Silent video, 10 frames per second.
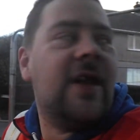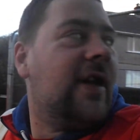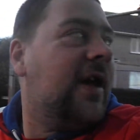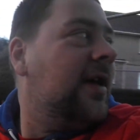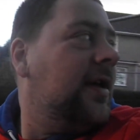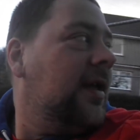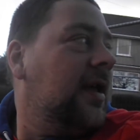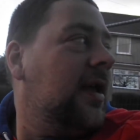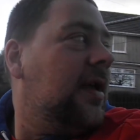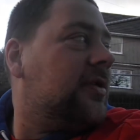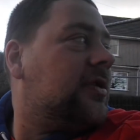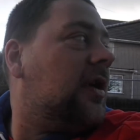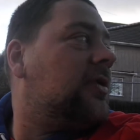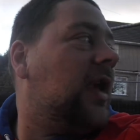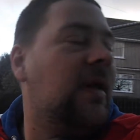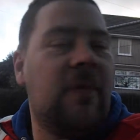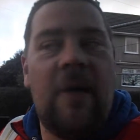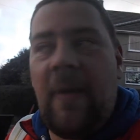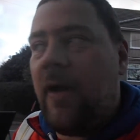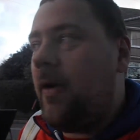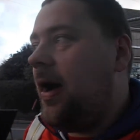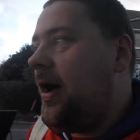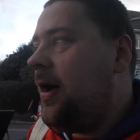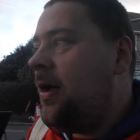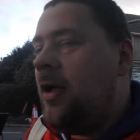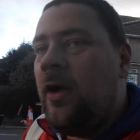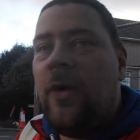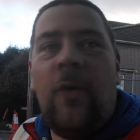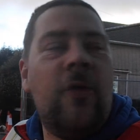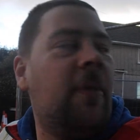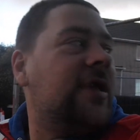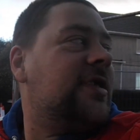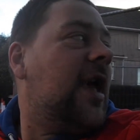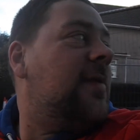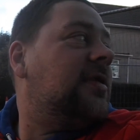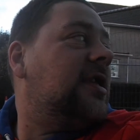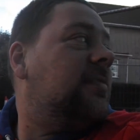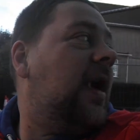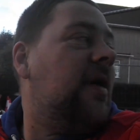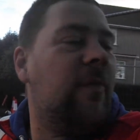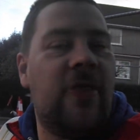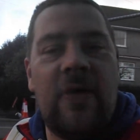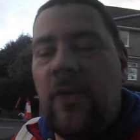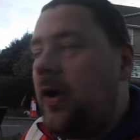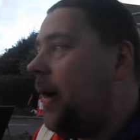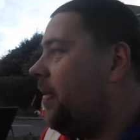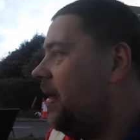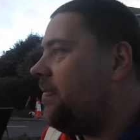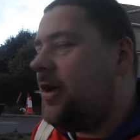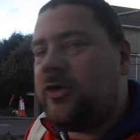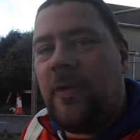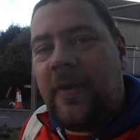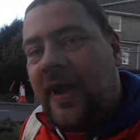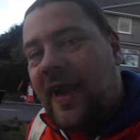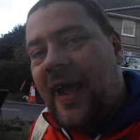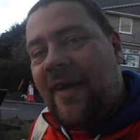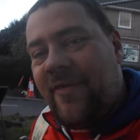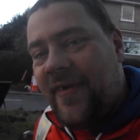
And uh, they'll start telling me about uh, all the bus services, mate, and when they're all coming in, mate. So I'm going to get out of here,